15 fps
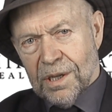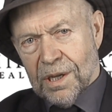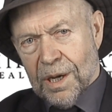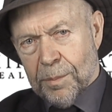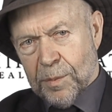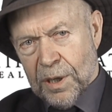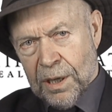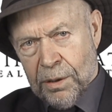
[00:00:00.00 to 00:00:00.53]

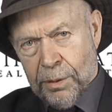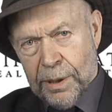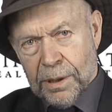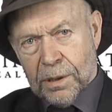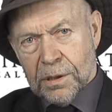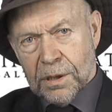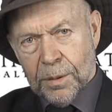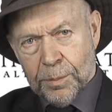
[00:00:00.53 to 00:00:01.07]
I'm now at
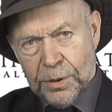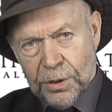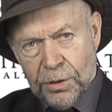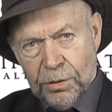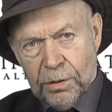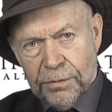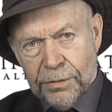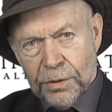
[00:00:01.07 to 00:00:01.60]
Columbia
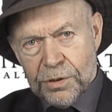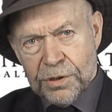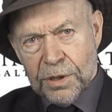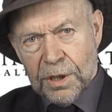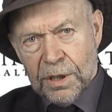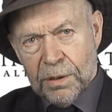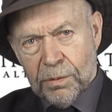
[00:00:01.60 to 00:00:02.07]
University,